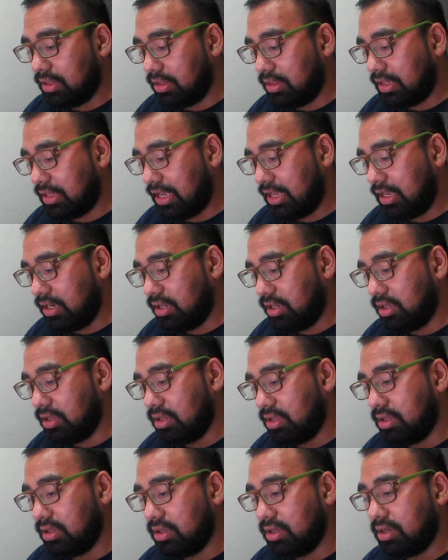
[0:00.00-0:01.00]
Then
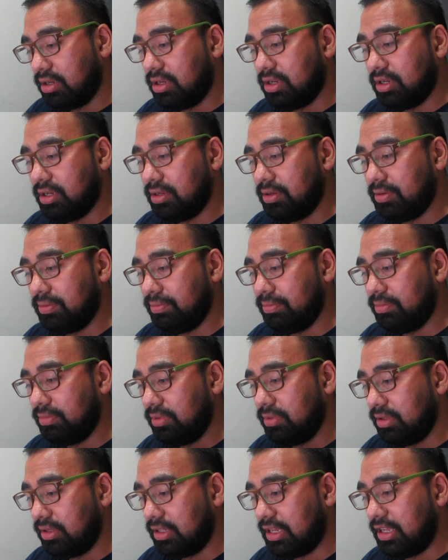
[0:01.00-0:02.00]

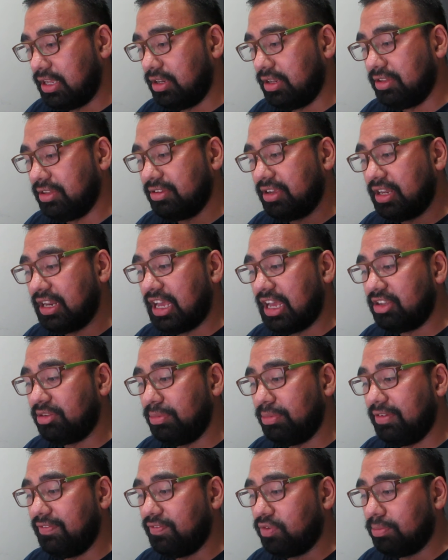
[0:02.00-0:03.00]
it's gonna ask
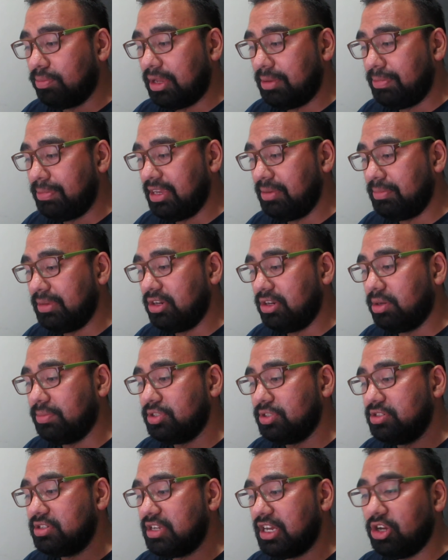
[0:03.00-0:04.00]
me for my payment
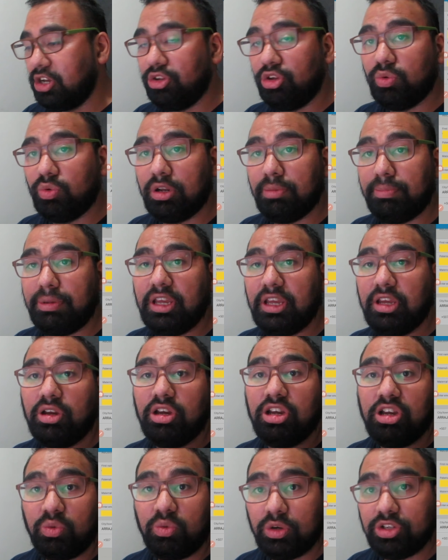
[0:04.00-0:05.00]
options. How do you want to pay?
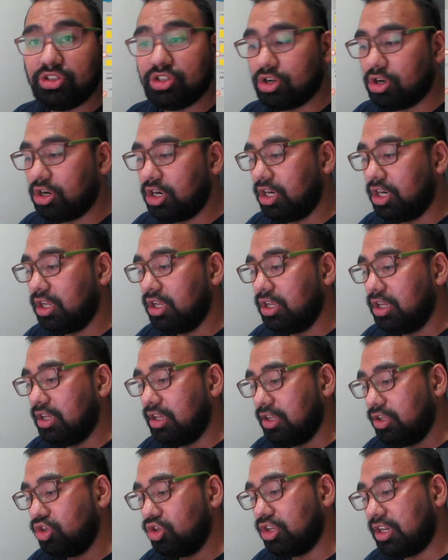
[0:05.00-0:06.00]
Which card?
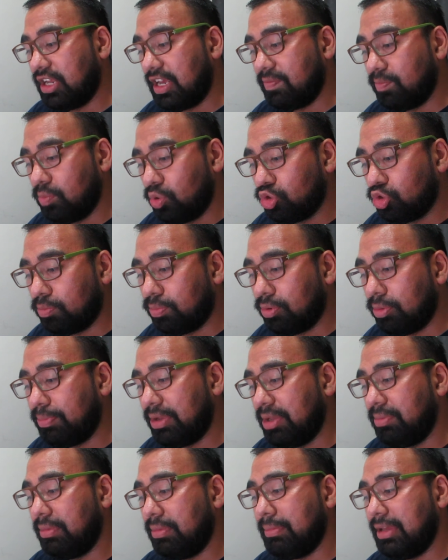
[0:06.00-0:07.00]
You could have multiple
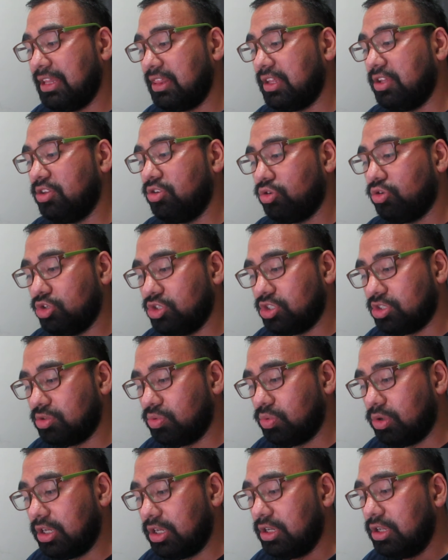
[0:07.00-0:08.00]
payment methods or just
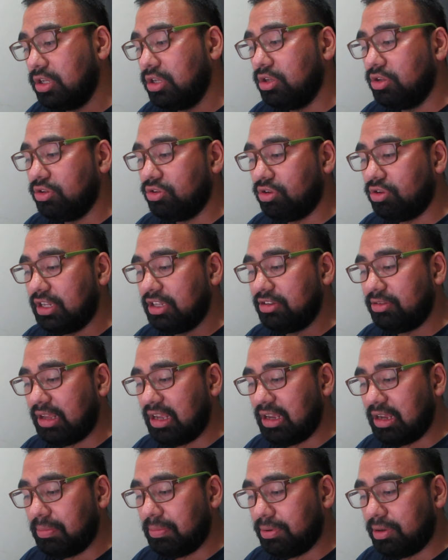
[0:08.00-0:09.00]
one. So let's
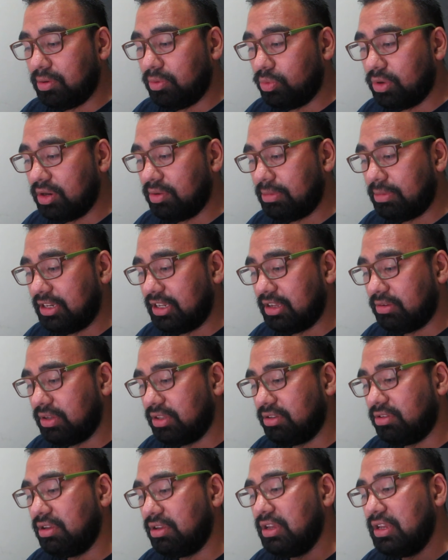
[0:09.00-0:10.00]
say I put one of my
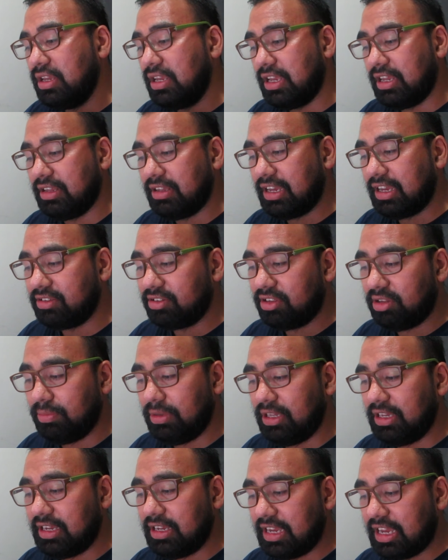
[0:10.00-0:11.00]
debits. It's asking
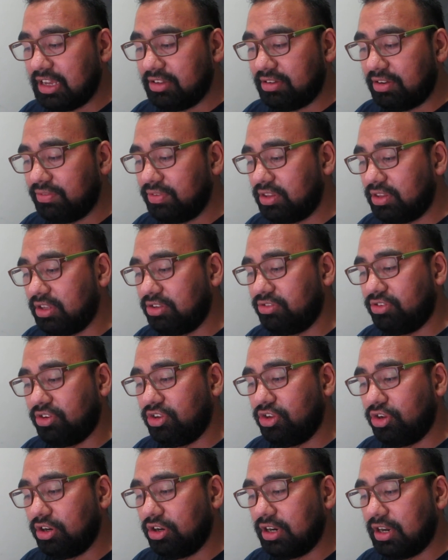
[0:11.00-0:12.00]
me, it has everything
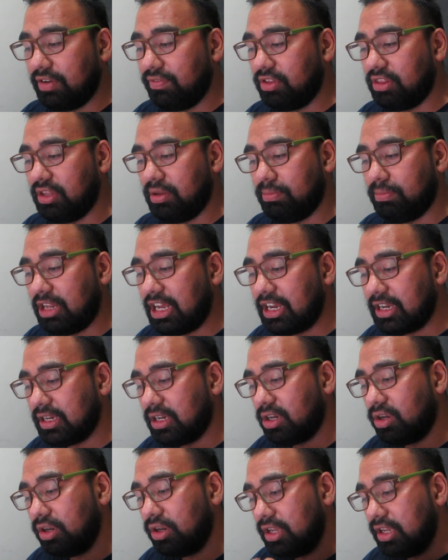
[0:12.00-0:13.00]
secure, everything
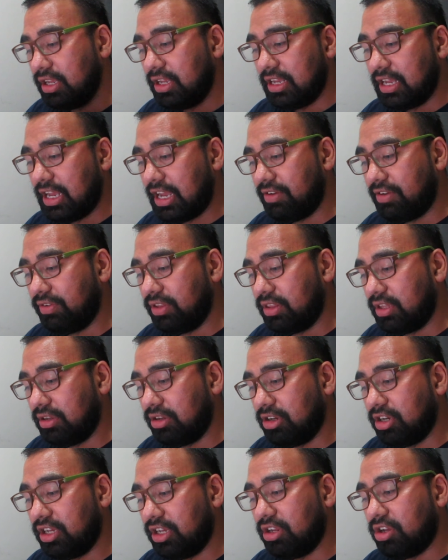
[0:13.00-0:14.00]
blackout, everything
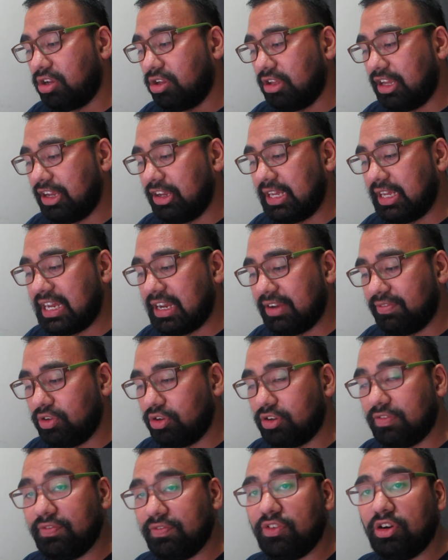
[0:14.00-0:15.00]
good. All I have to
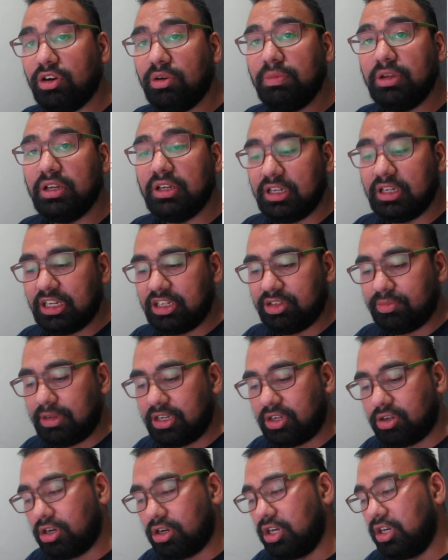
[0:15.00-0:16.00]
confirm is my
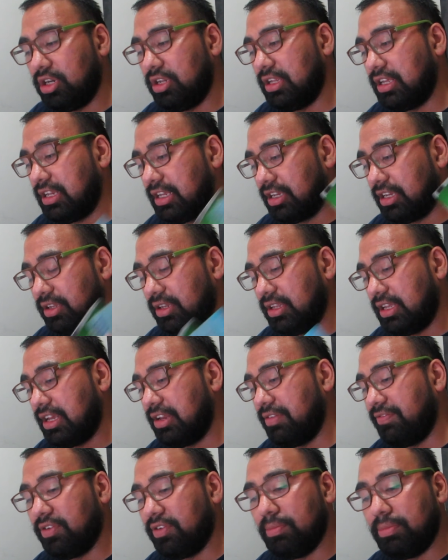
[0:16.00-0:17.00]
card that I could
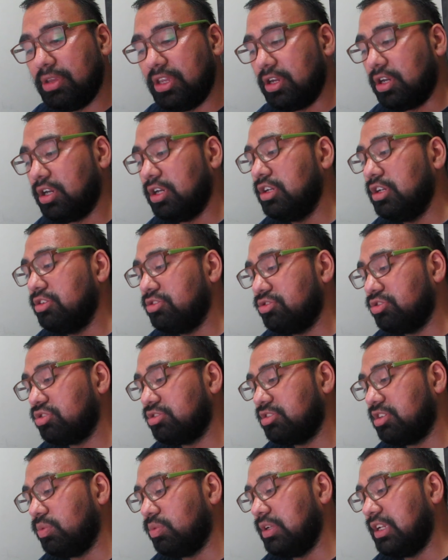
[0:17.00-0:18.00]
get it from here. So
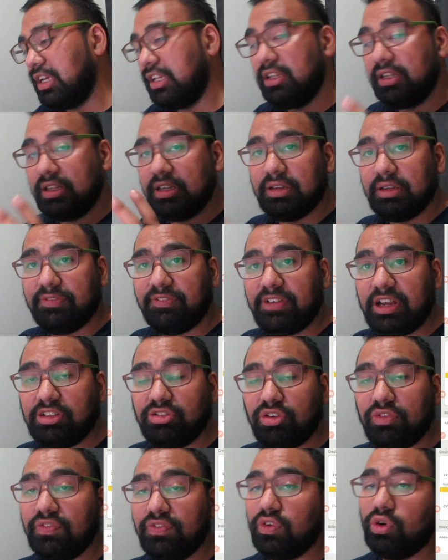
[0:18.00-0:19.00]
someone that finds
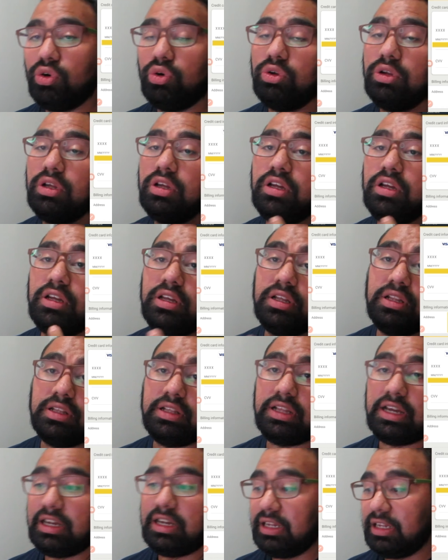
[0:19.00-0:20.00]
your phone,
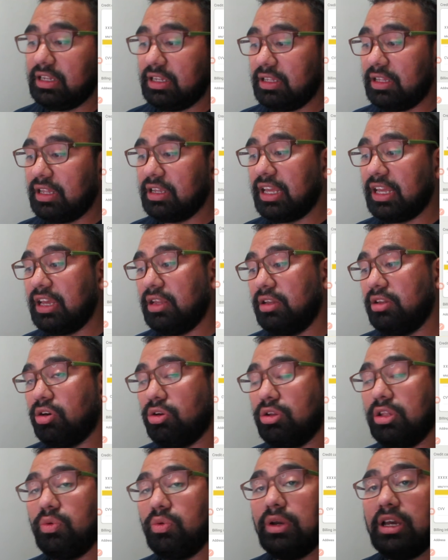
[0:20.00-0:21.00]
that again, the
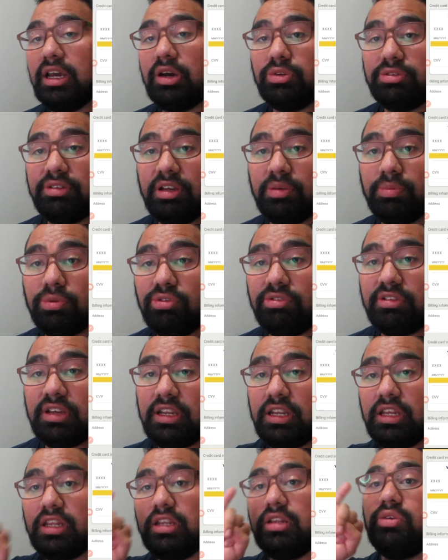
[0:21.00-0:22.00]
only way I was able to
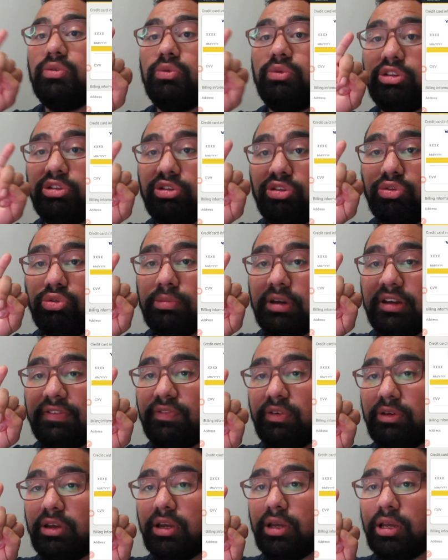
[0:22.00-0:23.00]
sign in was through my
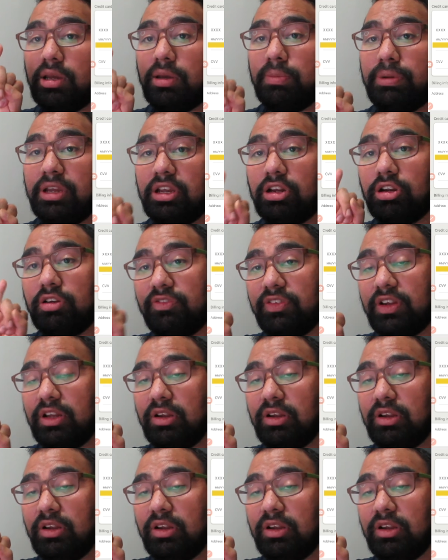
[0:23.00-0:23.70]
finger